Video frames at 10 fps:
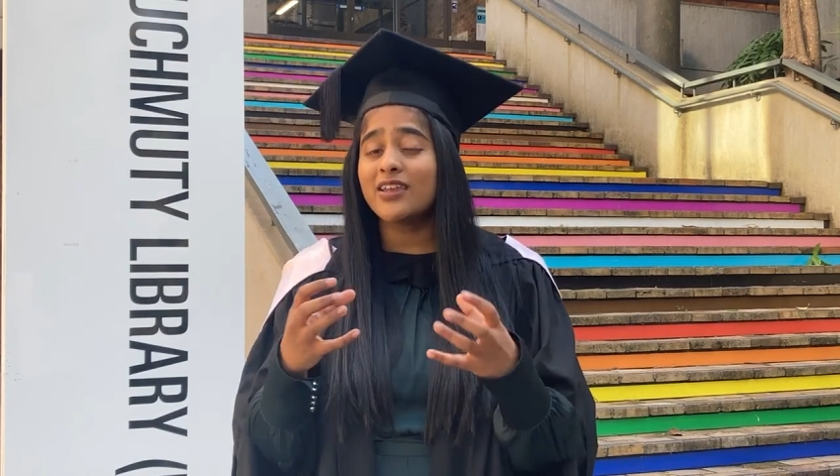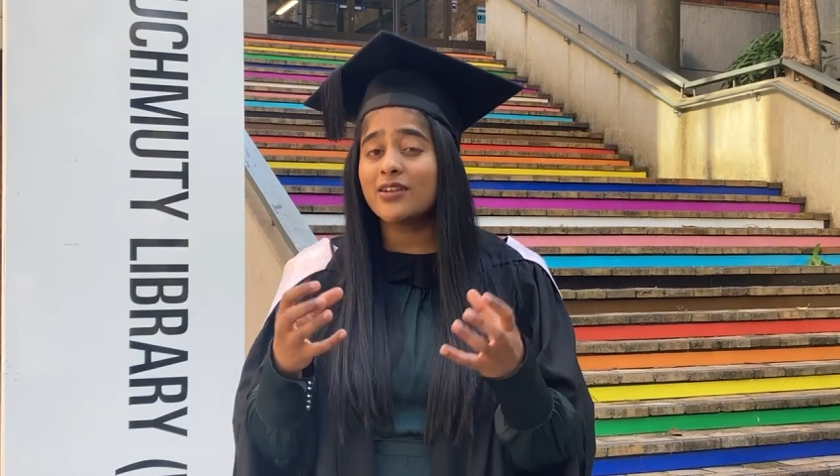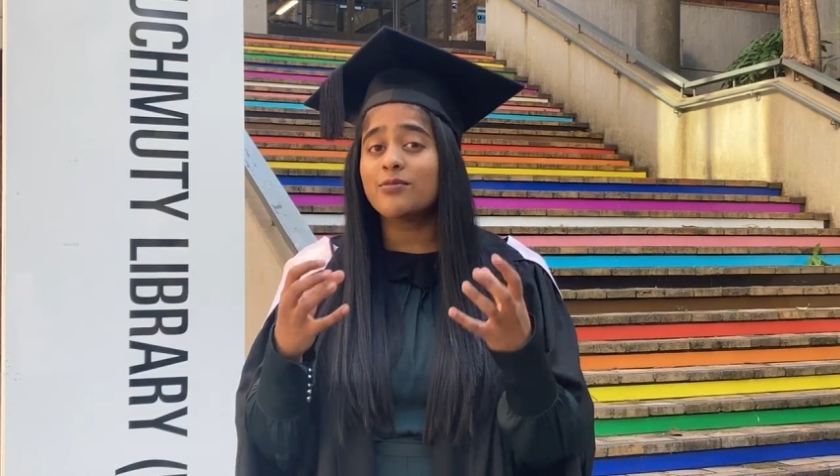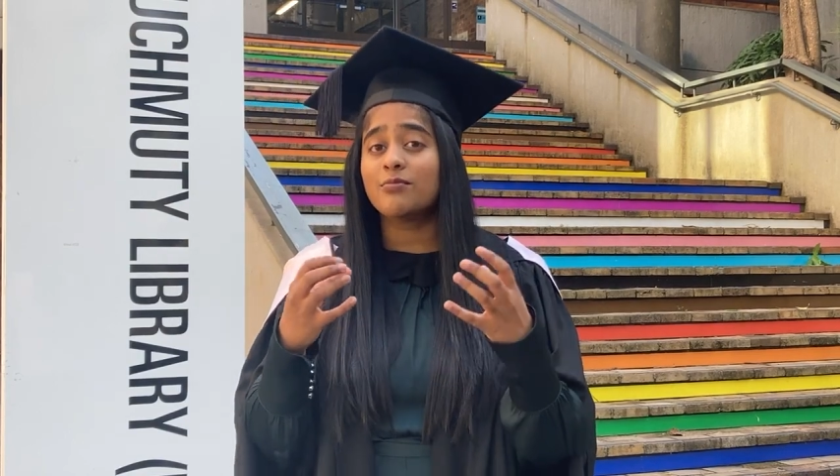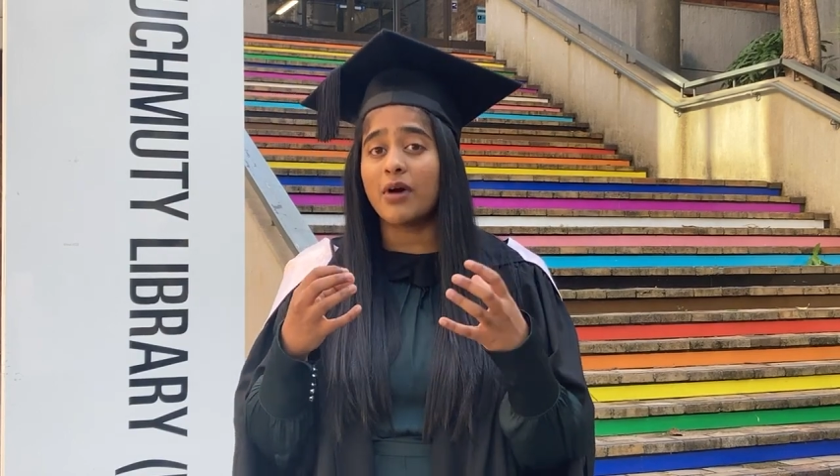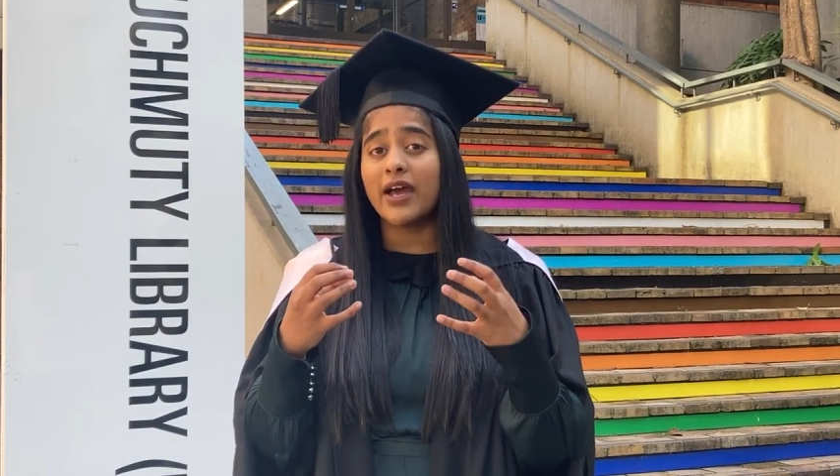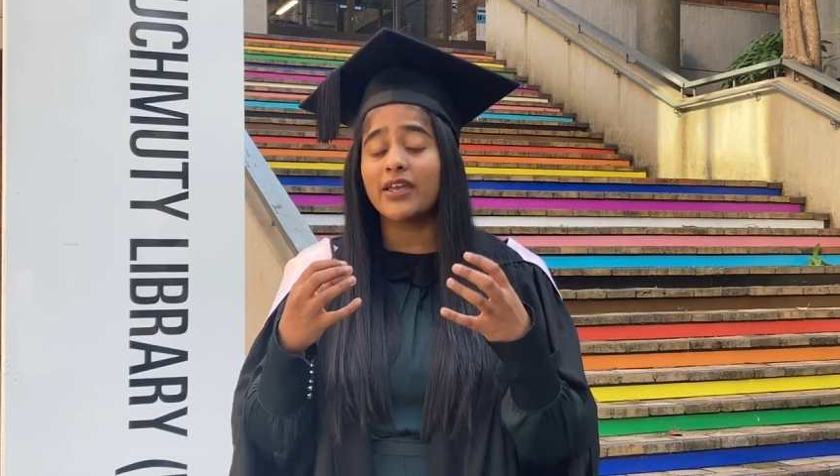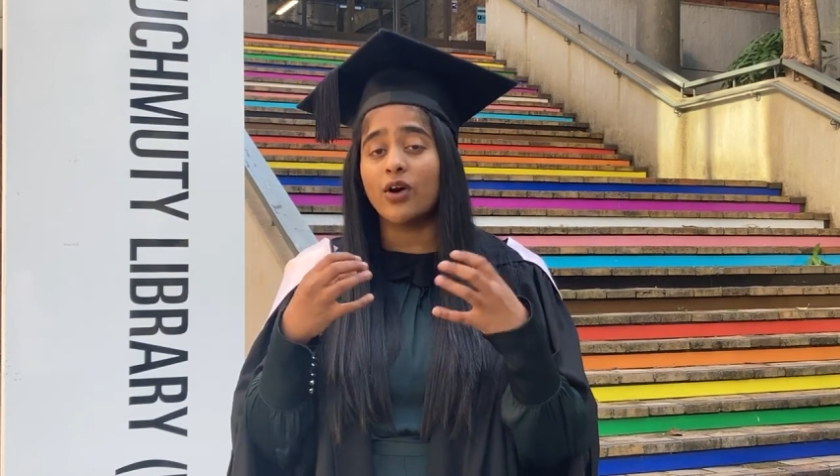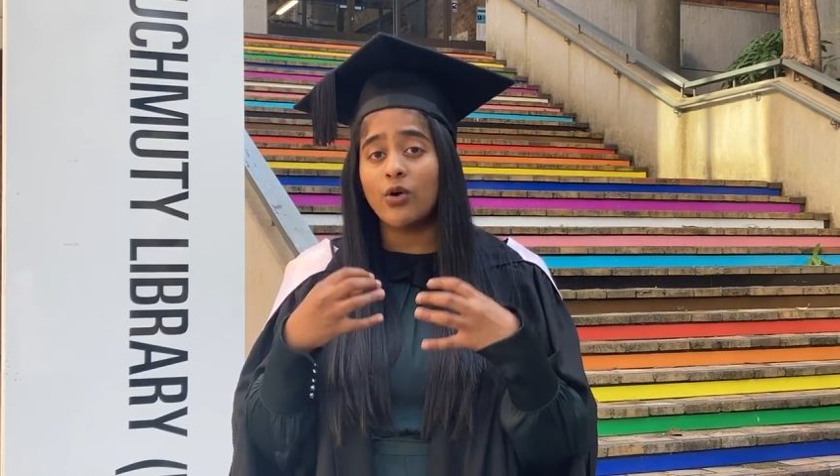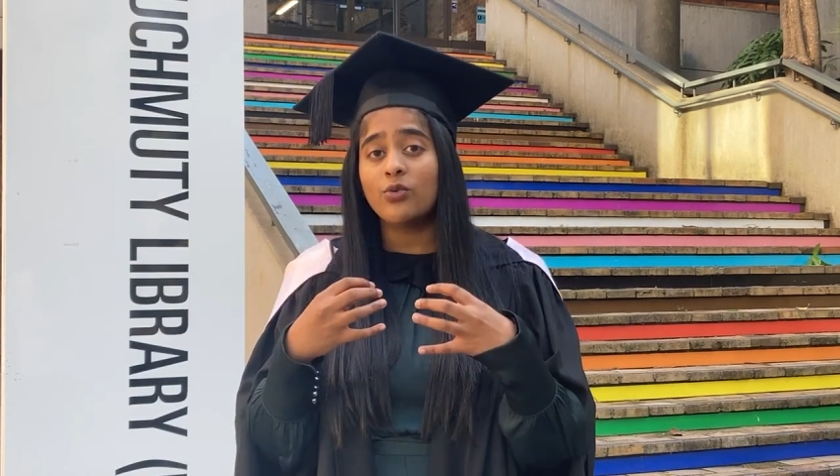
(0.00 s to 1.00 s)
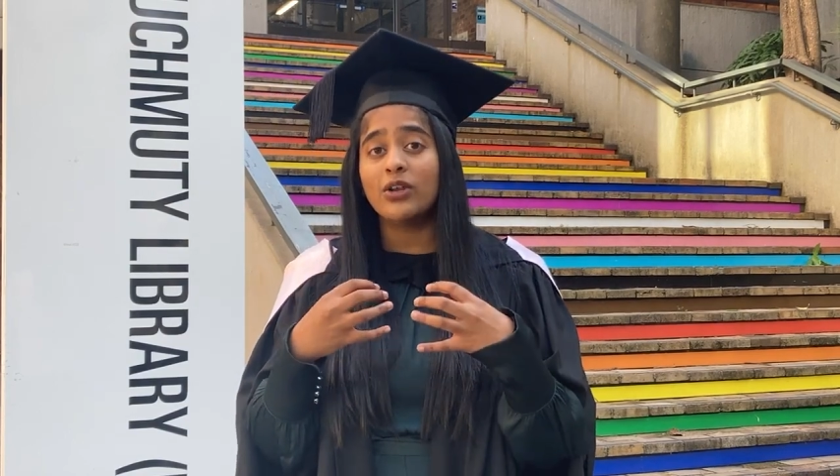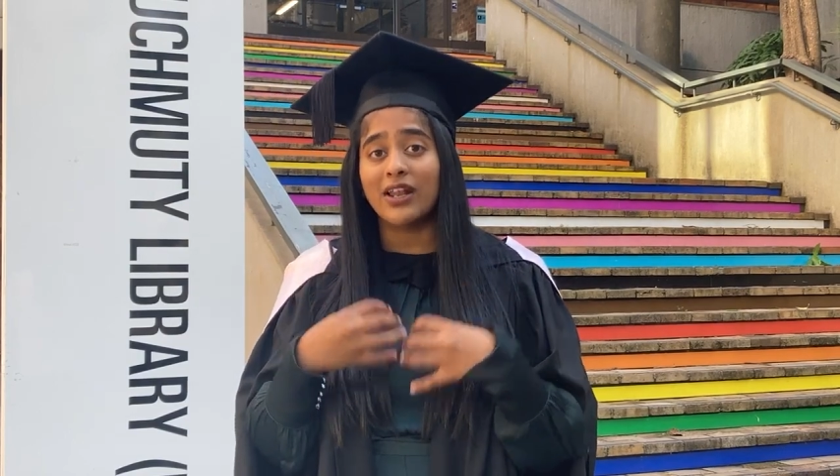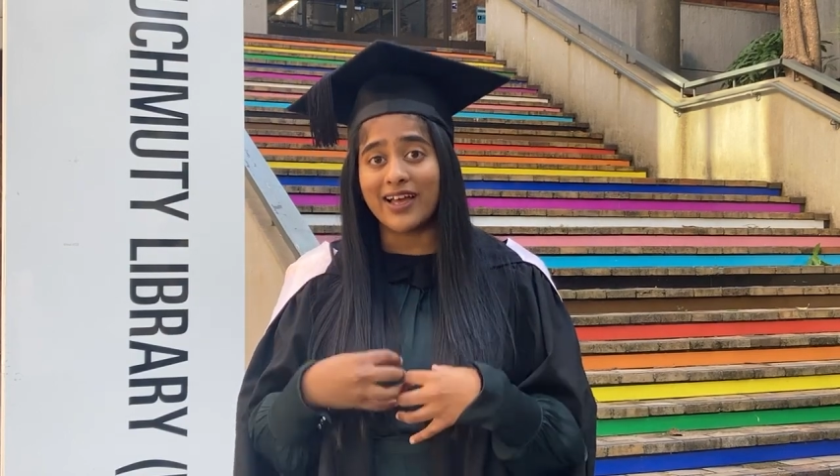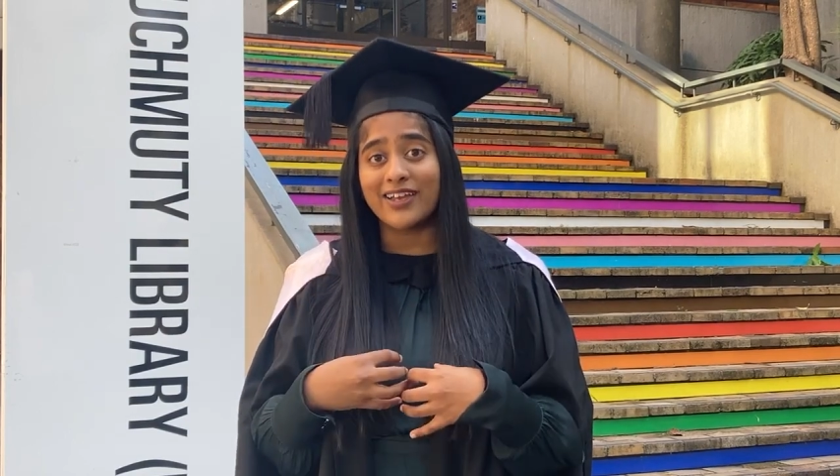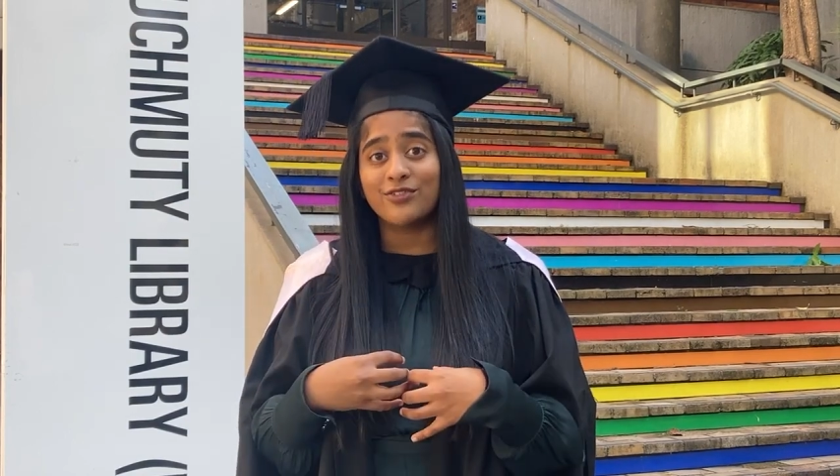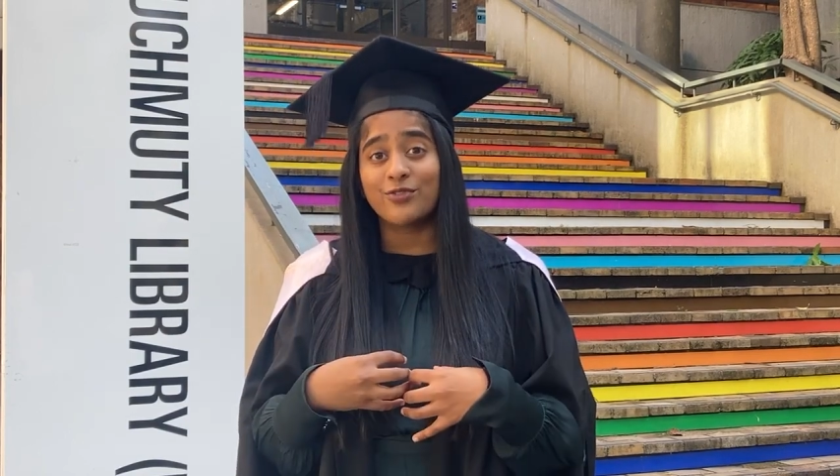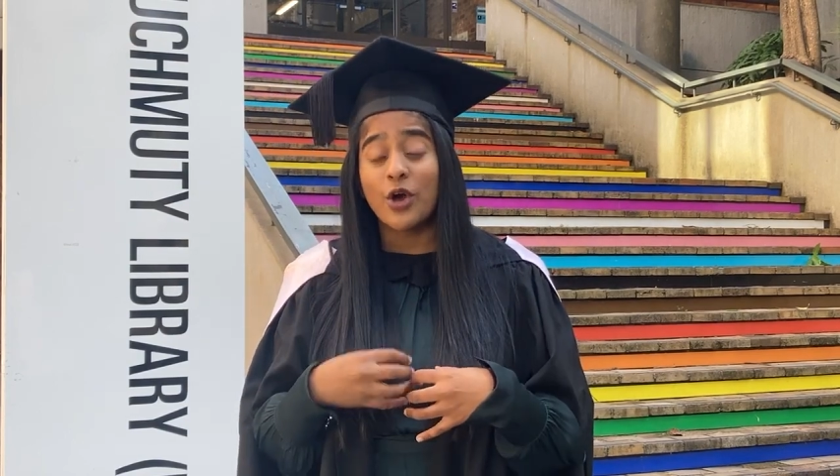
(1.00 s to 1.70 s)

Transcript: in my own life